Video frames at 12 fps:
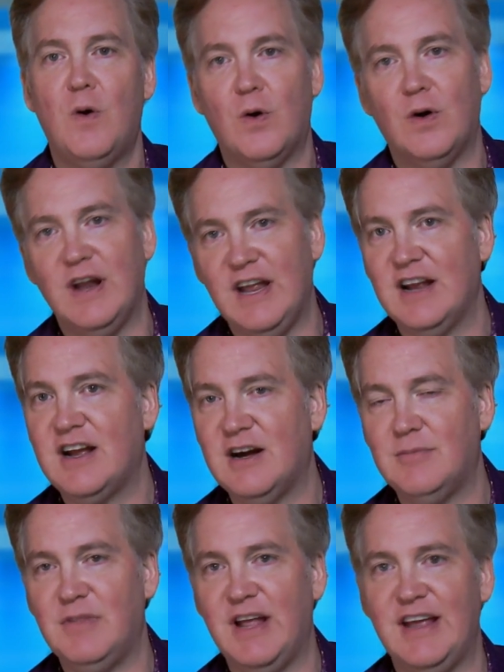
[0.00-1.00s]
or
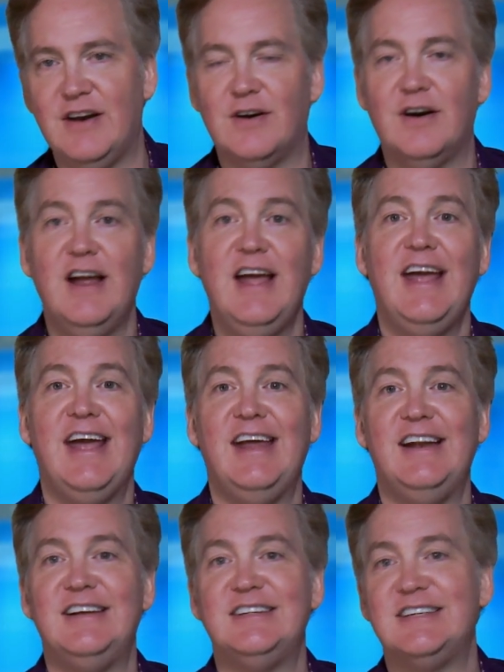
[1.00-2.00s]
income later.
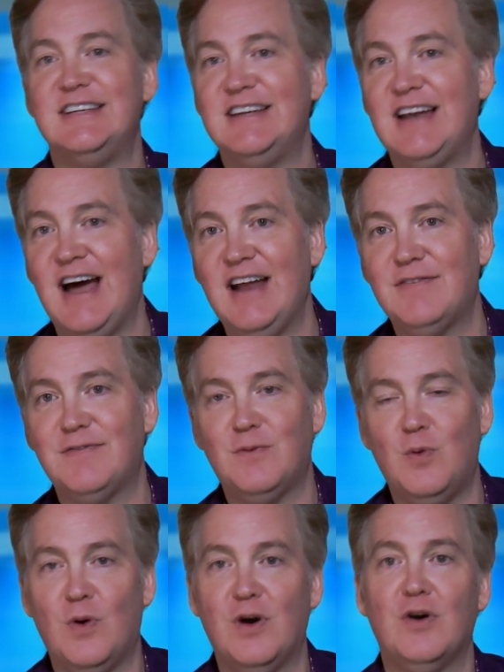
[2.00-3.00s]
It is not
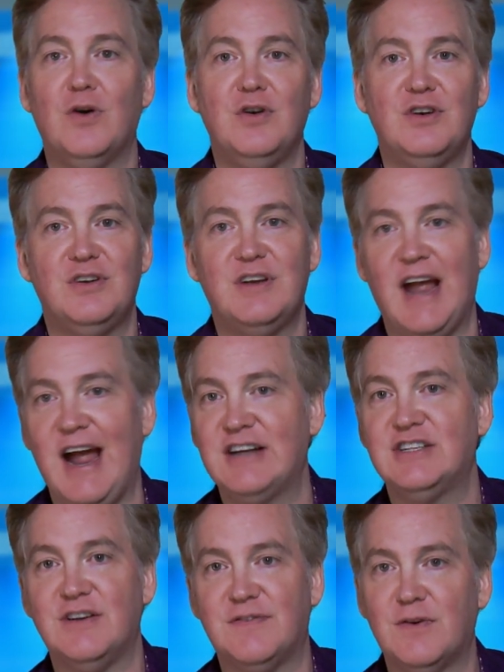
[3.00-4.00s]
for
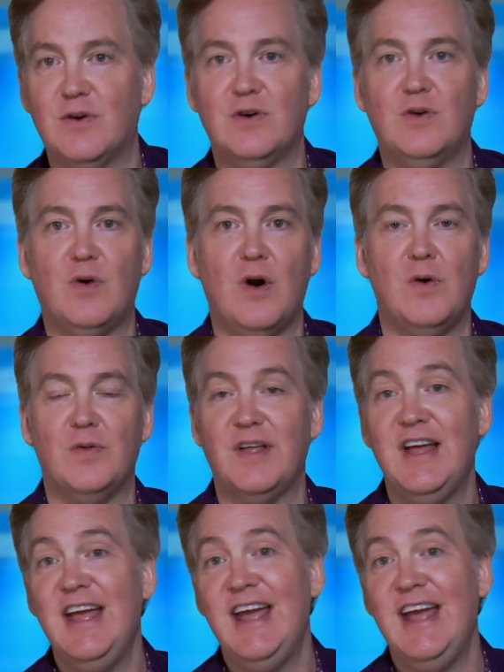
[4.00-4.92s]
tax-deferred growth.